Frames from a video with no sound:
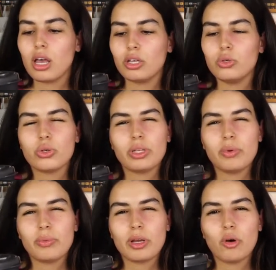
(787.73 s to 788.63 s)
Usually
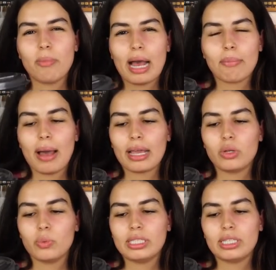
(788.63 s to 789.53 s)
when we go
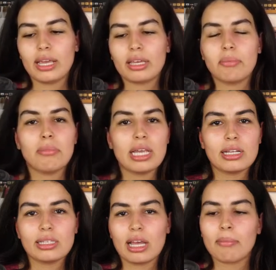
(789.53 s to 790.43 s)
backpacking, we take
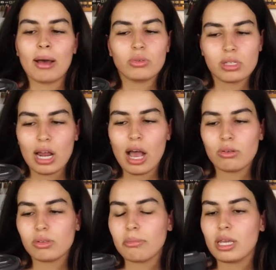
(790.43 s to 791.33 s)
meals like Mountain
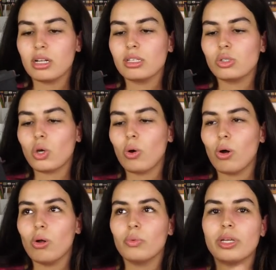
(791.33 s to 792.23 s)
House meals. So
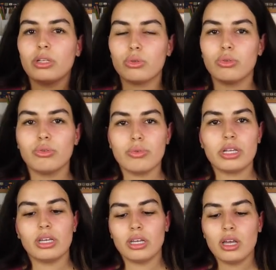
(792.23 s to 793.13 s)
all we need to do
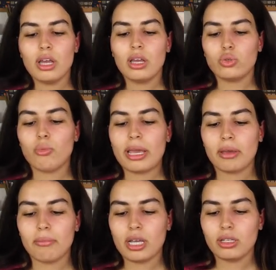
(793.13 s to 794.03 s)
really to
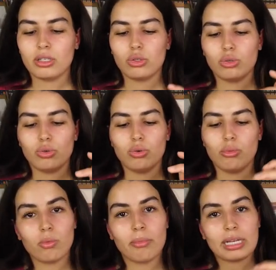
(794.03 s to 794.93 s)
make a meal is
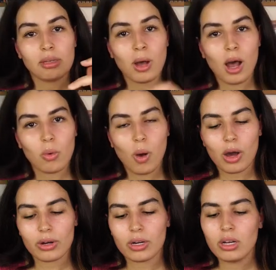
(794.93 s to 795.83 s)
to make some hot
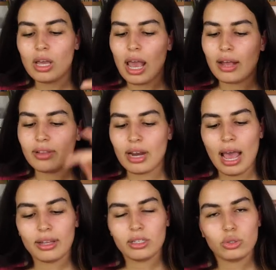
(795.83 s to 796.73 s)
water and then
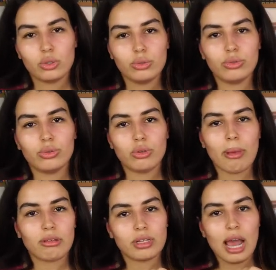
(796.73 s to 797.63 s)
add it to the
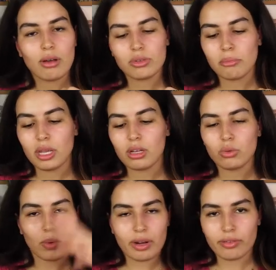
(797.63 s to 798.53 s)
Mountain House
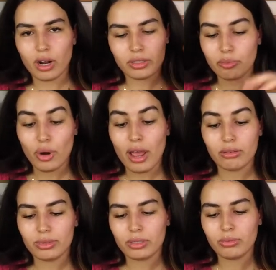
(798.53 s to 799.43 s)
meal or whatever other
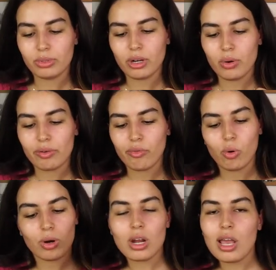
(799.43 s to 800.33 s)
brand we're going
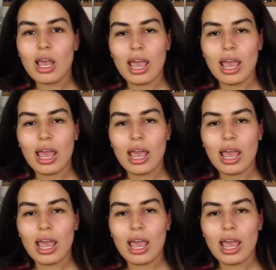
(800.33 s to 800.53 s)
for.